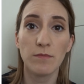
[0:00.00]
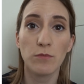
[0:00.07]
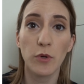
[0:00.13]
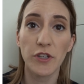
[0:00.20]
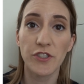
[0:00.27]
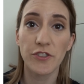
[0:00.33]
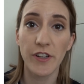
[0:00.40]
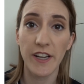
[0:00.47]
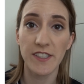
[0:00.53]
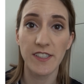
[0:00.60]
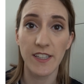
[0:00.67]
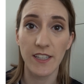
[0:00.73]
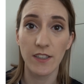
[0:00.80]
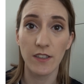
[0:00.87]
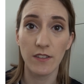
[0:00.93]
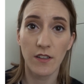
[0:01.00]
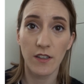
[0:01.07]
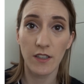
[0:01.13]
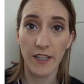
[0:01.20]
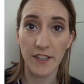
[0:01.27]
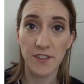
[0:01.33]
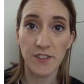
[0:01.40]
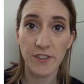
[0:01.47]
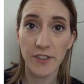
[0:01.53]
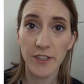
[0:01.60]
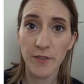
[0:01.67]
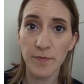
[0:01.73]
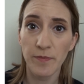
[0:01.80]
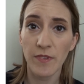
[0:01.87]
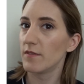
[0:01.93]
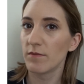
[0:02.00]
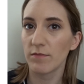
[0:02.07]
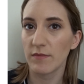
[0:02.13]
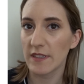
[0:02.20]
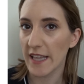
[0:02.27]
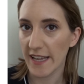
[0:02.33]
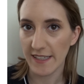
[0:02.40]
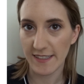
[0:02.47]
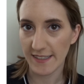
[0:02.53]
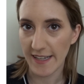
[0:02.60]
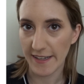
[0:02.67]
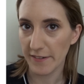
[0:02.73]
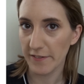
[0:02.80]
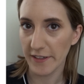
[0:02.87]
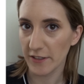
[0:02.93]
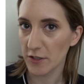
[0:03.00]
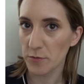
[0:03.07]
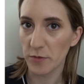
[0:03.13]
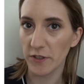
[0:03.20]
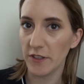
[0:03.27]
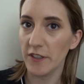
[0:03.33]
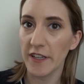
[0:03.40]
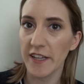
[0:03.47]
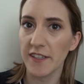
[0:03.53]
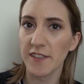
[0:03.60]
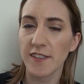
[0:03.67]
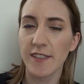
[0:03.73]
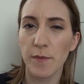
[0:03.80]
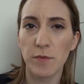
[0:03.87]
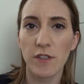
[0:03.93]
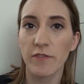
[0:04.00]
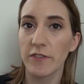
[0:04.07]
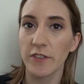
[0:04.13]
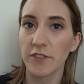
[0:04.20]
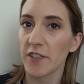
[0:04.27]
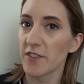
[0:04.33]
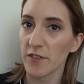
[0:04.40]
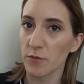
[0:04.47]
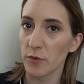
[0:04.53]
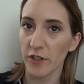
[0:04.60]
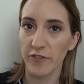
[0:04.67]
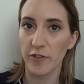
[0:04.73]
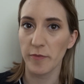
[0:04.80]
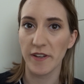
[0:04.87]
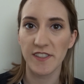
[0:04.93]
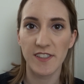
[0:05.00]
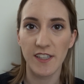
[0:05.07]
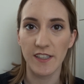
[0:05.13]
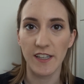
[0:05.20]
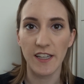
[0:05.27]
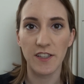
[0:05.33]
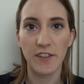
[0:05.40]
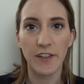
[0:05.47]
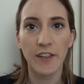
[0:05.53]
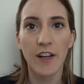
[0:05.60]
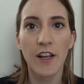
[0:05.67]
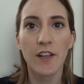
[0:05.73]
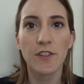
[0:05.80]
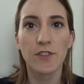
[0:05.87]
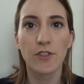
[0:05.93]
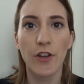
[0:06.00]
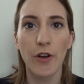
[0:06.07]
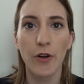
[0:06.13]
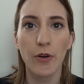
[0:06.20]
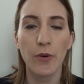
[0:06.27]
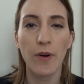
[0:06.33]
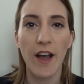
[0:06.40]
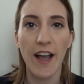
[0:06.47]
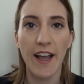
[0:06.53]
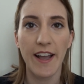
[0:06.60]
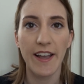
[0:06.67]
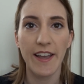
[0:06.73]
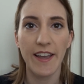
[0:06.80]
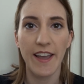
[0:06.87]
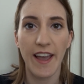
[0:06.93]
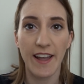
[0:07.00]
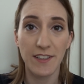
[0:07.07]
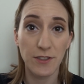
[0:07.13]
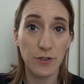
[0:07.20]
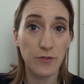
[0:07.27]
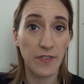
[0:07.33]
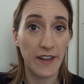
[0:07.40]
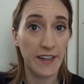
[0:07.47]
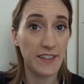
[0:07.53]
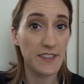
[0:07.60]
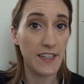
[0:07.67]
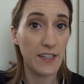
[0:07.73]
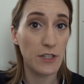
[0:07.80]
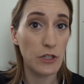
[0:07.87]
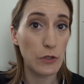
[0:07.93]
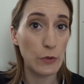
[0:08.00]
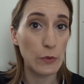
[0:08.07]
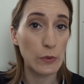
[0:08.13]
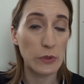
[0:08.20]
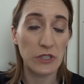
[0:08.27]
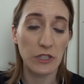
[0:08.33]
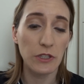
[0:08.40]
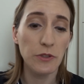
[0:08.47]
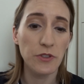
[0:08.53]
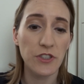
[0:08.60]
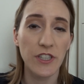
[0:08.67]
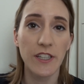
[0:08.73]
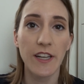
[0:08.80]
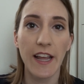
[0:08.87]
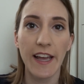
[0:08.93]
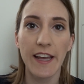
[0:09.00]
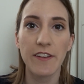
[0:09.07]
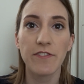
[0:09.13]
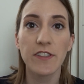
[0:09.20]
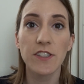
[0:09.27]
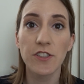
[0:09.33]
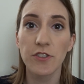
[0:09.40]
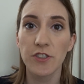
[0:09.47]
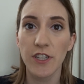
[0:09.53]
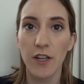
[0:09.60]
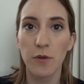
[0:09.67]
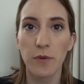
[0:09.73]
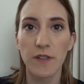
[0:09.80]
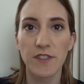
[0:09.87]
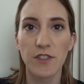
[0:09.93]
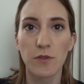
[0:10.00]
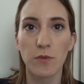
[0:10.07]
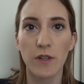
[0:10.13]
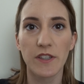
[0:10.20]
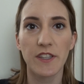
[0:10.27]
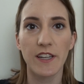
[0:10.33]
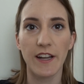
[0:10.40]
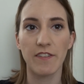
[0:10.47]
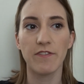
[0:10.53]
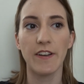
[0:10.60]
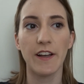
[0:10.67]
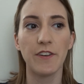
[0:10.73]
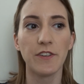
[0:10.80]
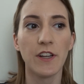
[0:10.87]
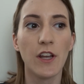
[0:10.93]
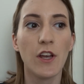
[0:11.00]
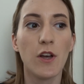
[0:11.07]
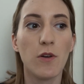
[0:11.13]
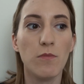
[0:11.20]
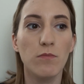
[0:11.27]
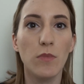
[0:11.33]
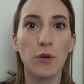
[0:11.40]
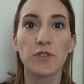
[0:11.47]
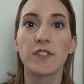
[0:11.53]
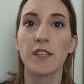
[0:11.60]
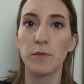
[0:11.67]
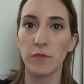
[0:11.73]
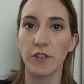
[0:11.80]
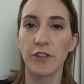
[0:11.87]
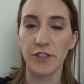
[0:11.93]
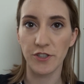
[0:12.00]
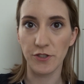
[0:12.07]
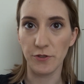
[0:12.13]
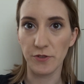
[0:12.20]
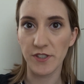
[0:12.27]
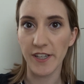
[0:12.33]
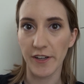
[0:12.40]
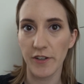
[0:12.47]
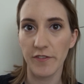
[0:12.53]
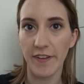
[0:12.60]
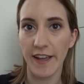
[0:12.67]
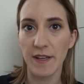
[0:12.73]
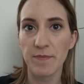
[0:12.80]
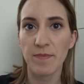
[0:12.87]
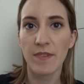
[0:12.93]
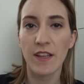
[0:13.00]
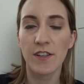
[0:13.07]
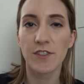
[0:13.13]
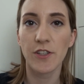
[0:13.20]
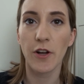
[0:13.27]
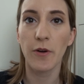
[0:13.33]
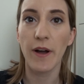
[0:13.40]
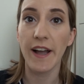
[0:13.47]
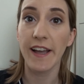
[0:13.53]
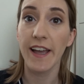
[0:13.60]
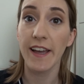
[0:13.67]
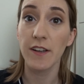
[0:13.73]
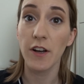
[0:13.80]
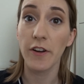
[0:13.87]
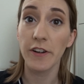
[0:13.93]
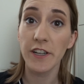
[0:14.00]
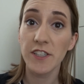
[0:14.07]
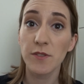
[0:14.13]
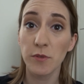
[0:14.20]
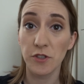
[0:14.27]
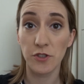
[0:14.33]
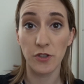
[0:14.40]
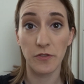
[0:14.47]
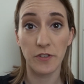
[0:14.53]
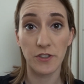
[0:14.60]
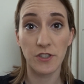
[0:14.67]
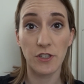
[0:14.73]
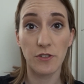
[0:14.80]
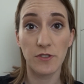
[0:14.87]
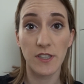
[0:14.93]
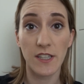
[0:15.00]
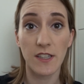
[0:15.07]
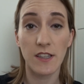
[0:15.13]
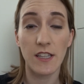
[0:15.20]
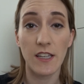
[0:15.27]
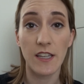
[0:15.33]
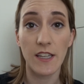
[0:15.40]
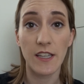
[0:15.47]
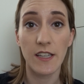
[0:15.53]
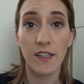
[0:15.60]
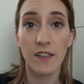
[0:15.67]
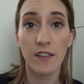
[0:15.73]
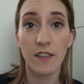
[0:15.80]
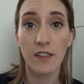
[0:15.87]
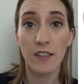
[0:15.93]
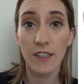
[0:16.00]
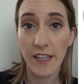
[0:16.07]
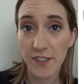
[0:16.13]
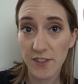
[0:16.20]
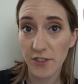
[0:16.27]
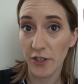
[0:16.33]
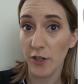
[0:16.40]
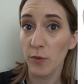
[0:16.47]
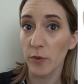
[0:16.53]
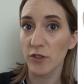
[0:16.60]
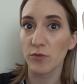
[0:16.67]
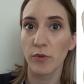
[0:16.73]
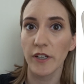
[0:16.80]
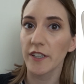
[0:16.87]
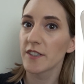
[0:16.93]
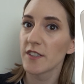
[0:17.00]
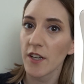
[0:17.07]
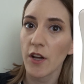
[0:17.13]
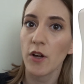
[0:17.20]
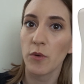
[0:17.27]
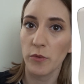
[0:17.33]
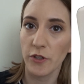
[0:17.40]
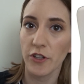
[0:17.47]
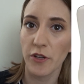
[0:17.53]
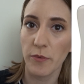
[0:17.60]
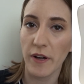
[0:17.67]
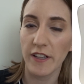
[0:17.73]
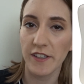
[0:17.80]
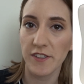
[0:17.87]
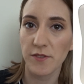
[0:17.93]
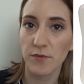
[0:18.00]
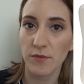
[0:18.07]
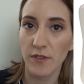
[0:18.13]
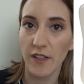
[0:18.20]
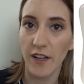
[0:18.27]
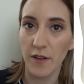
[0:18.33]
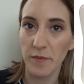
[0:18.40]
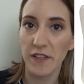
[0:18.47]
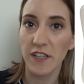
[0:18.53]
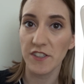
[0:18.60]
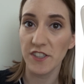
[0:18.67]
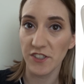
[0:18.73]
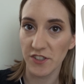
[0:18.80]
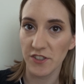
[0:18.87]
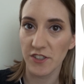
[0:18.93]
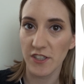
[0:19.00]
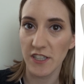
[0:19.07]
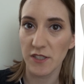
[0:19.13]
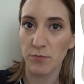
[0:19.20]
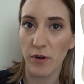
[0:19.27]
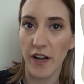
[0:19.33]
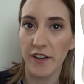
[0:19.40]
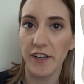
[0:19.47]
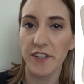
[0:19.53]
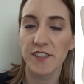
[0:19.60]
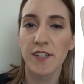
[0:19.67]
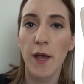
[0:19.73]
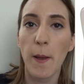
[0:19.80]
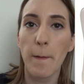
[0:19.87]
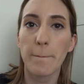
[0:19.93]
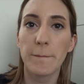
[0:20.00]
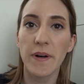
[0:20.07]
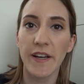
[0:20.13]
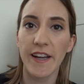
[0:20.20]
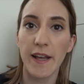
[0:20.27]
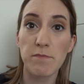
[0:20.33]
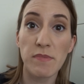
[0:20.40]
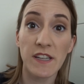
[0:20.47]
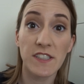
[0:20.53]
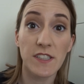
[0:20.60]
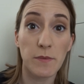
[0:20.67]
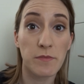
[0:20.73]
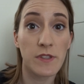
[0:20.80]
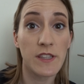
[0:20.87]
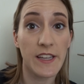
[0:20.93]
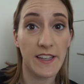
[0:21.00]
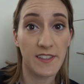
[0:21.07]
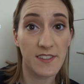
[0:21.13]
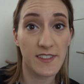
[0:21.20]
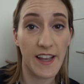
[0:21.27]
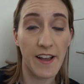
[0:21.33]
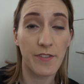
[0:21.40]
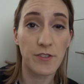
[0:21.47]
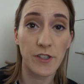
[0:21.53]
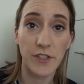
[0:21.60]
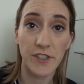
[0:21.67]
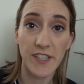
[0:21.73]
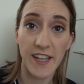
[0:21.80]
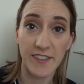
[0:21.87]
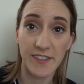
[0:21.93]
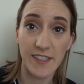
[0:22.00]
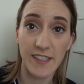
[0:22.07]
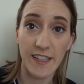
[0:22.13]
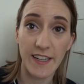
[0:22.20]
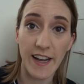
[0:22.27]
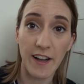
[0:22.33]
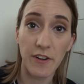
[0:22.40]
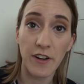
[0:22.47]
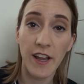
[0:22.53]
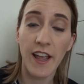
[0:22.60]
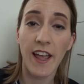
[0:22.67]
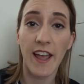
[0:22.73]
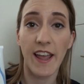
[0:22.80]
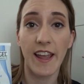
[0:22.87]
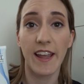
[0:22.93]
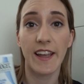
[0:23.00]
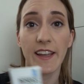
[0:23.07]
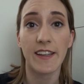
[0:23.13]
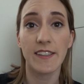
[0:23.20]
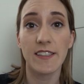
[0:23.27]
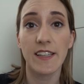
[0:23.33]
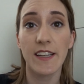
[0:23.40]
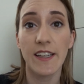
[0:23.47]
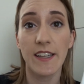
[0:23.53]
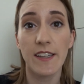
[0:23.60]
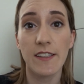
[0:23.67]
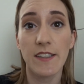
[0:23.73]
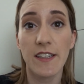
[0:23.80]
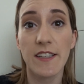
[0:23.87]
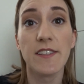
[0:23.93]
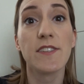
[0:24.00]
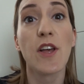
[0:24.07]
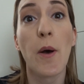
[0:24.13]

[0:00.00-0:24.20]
moisturizing cleanser, that's not available, and Cetaphil doesn't work for my skin either. So I had to find a new solution, and Physiogel was the one that I found most similar to CeraVe. So I had already switched over to using the cleanser, which worked really well as in addition to these products. But I picked up this after testing it out, and it is